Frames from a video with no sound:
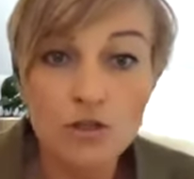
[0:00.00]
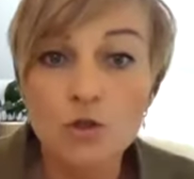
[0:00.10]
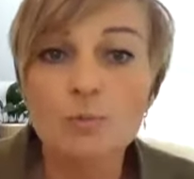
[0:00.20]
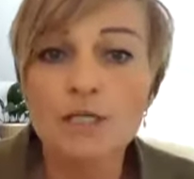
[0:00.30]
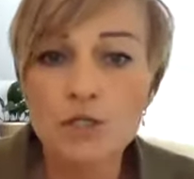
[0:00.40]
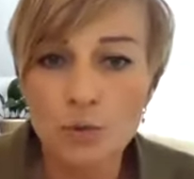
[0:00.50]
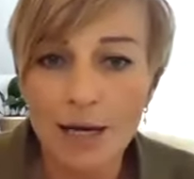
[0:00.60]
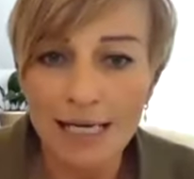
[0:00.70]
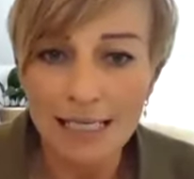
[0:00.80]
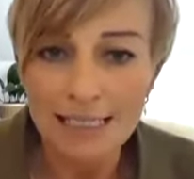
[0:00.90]
to be
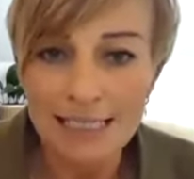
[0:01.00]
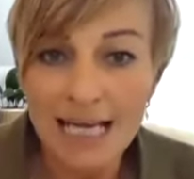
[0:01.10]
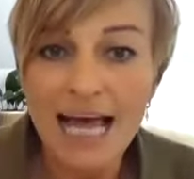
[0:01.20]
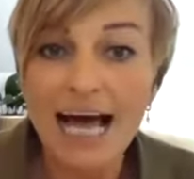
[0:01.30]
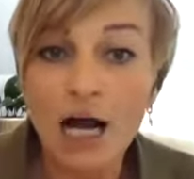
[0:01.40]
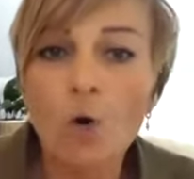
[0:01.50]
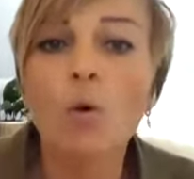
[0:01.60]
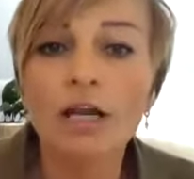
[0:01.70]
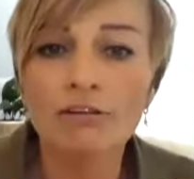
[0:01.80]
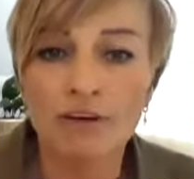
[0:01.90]
trained and
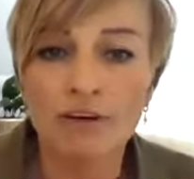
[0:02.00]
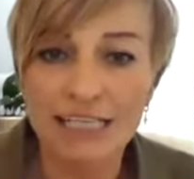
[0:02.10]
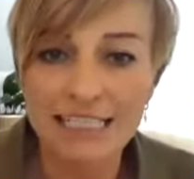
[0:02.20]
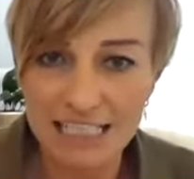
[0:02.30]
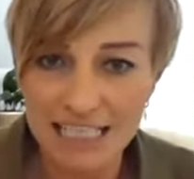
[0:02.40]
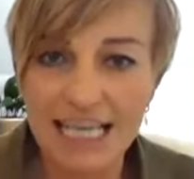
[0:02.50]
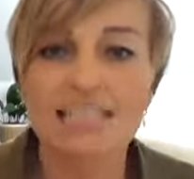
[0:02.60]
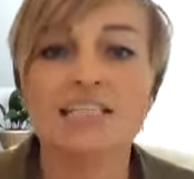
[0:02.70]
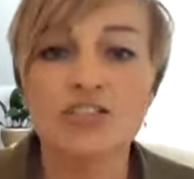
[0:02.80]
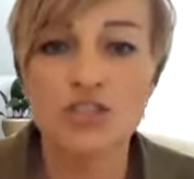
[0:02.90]
qualified to
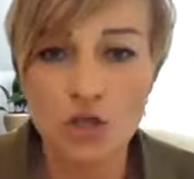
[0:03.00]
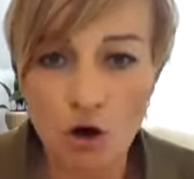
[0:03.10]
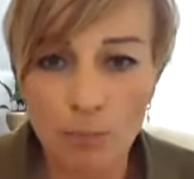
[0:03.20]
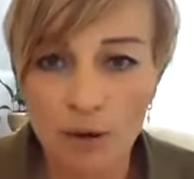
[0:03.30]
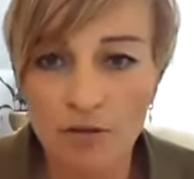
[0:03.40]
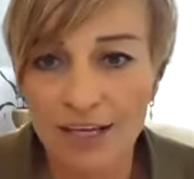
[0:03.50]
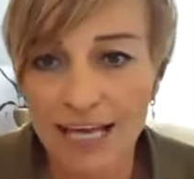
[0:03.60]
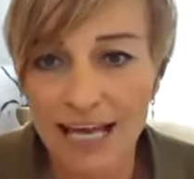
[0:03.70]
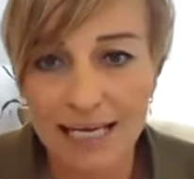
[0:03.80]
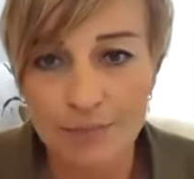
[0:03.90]
get a job on the
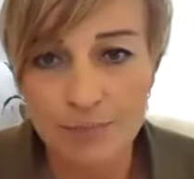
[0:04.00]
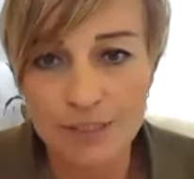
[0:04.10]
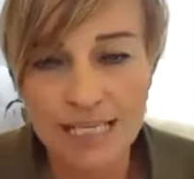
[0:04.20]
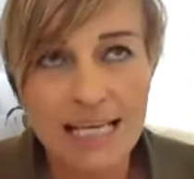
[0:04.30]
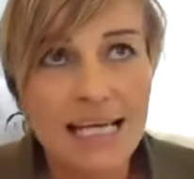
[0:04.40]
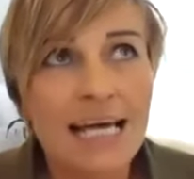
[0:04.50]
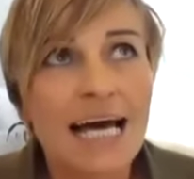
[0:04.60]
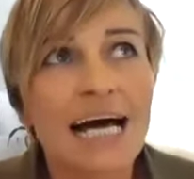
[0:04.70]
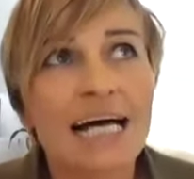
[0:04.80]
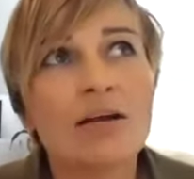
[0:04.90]
Games.
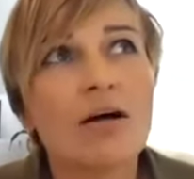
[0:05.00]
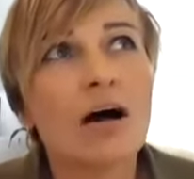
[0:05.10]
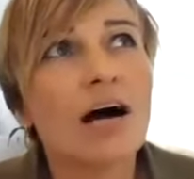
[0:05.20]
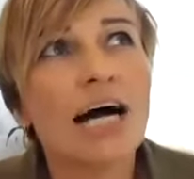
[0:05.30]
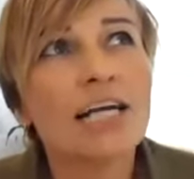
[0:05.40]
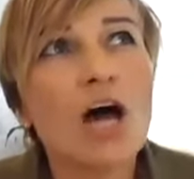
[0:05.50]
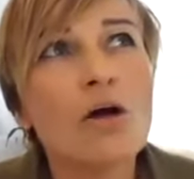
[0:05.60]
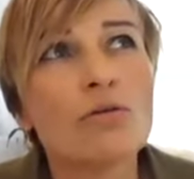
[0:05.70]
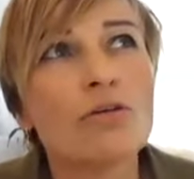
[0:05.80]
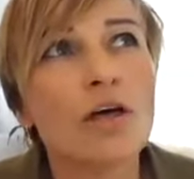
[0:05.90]
And I
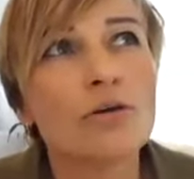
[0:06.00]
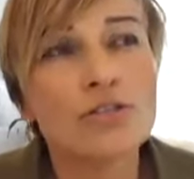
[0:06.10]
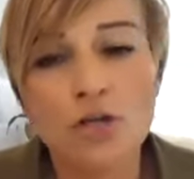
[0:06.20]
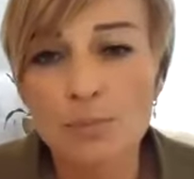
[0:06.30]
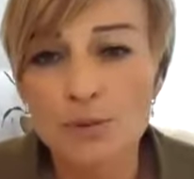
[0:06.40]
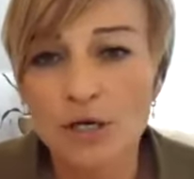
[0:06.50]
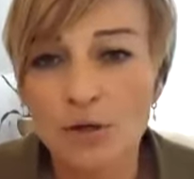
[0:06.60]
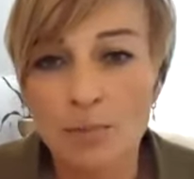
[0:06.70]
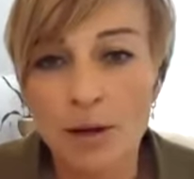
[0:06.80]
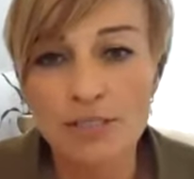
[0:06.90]
know that those jobs
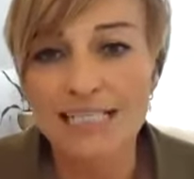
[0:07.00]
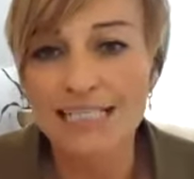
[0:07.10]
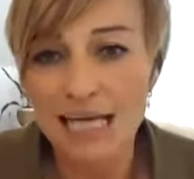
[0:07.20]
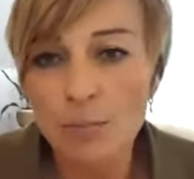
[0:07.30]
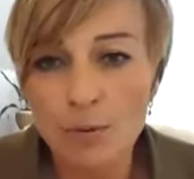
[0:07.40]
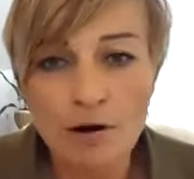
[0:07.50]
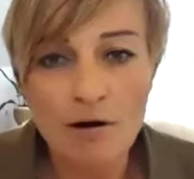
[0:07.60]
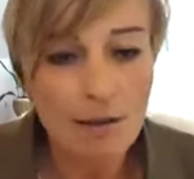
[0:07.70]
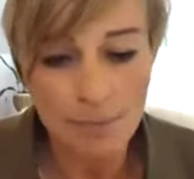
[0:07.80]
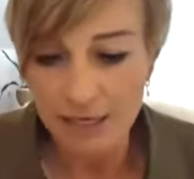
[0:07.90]
are mostly
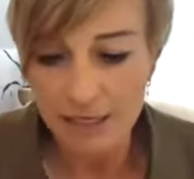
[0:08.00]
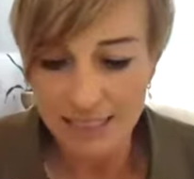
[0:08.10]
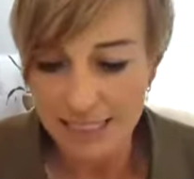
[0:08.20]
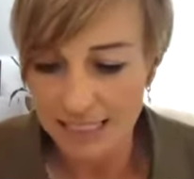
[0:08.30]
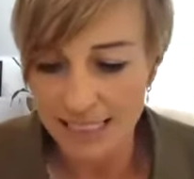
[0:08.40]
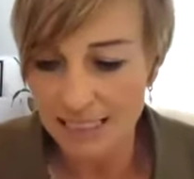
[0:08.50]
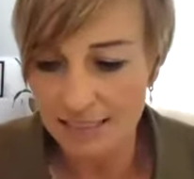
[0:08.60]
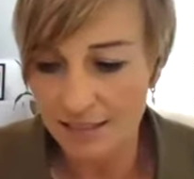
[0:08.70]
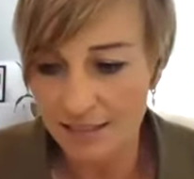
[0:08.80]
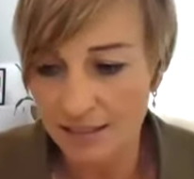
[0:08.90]
temporary because this is
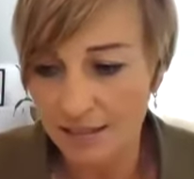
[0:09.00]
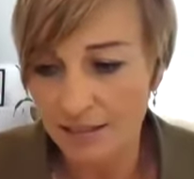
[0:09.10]
a